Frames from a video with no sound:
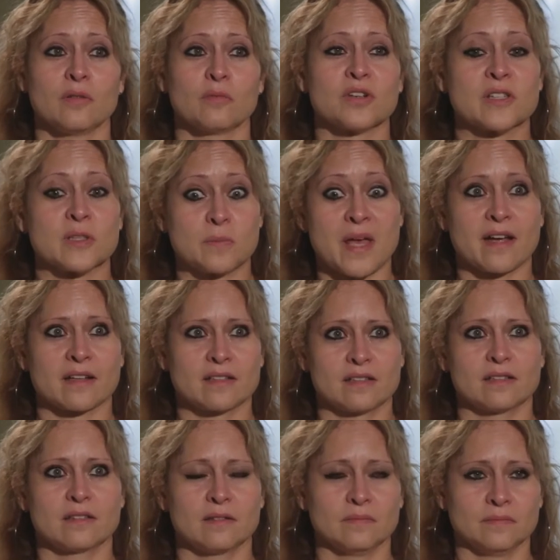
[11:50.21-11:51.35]
Respect
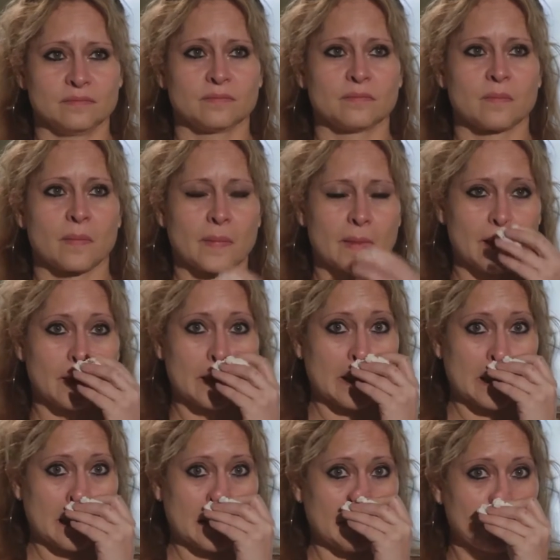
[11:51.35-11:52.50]

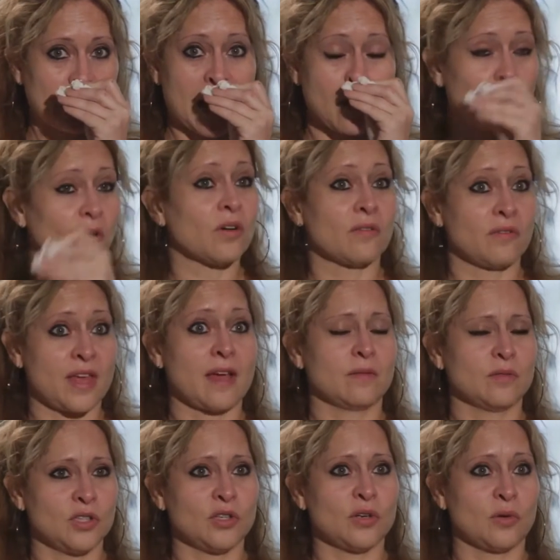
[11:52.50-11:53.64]
the power of
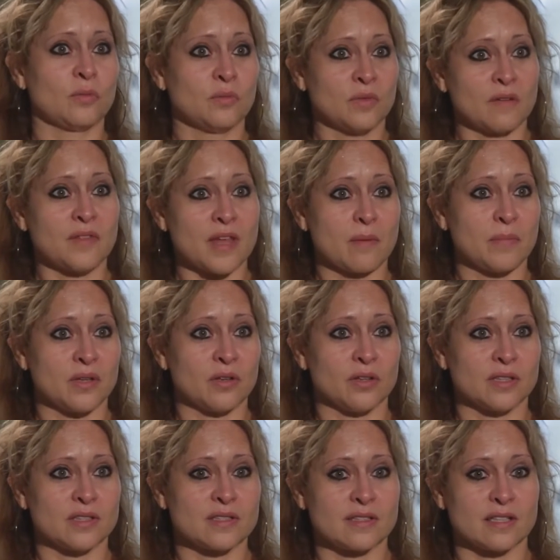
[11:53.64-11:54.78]
that, you know, of that pill.
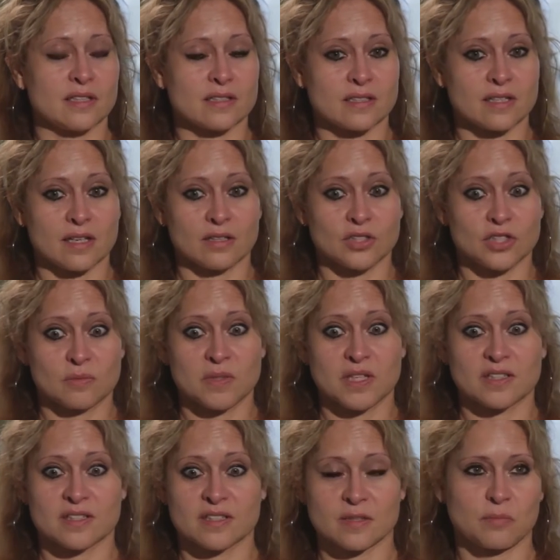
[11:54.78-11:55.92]
It's just
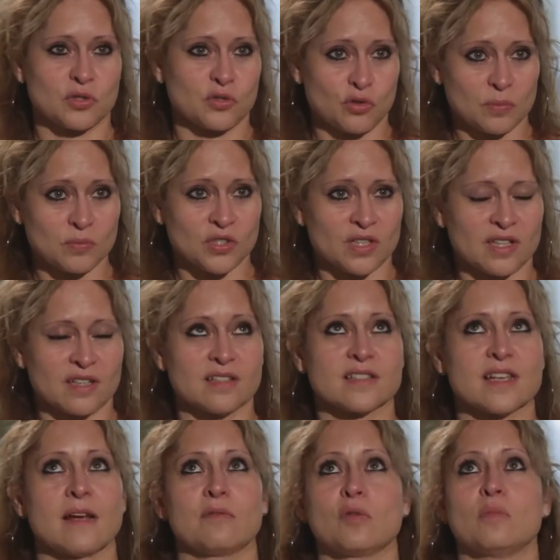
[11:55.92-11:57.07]
because it's a prescription, it is
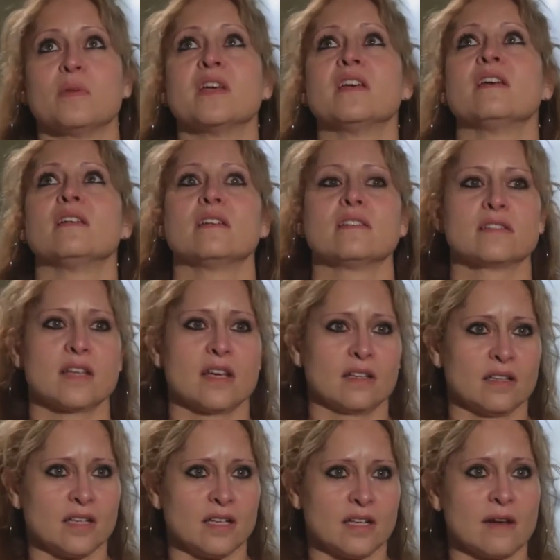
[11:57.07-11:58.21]
every bit as
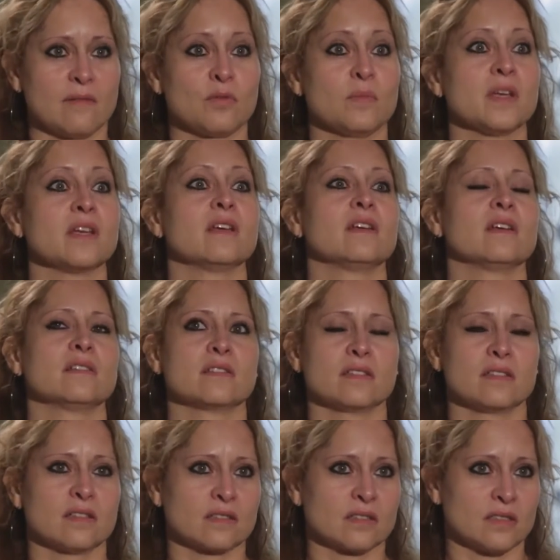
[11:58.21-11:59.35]
deadly and every bit as
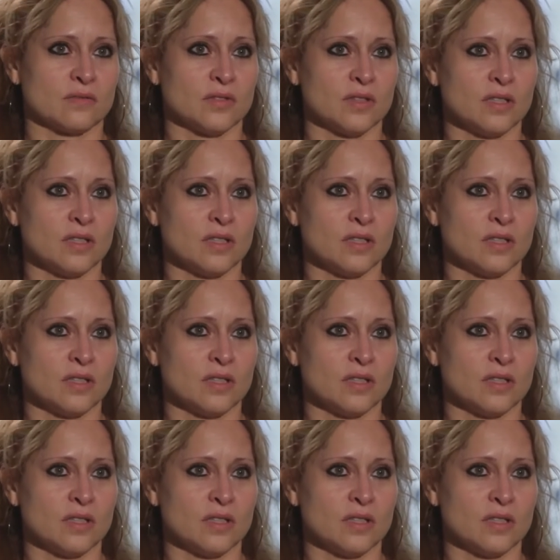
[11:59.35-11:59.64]
addictive.